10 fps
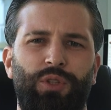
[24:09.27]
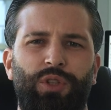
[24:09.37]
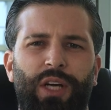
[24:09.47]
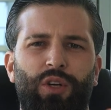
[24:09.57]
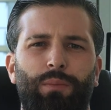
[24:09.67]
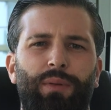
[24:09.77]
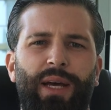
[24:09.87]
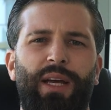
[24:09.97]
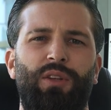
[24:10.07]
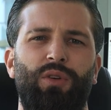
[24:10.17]
You can
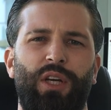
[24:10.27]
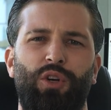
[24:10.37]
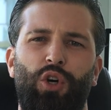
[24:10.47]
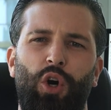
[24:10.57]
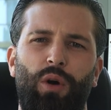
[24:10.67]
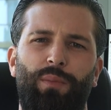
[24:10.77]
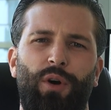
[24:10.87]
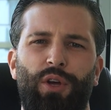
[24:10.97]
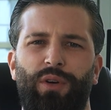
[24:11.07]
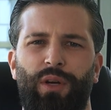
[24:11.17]
complain, you can cope,
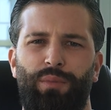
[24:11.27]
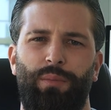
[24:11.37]
or you can